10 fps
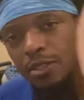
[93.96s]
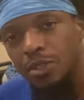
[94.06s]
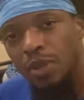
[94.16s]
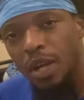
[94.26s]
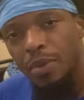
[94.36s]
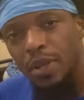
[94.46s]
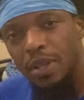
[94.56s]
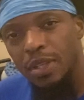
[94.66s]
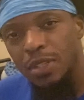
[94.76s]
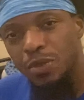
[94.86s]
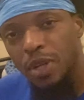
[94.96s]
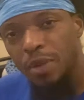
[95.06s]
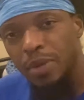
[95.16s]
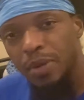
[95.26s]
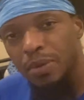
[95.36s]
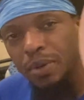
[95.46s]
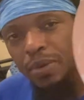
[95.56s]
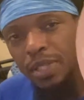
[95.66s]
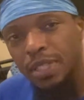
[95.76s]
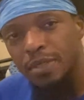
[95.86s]
A strawberry grow
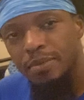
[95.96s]
kit.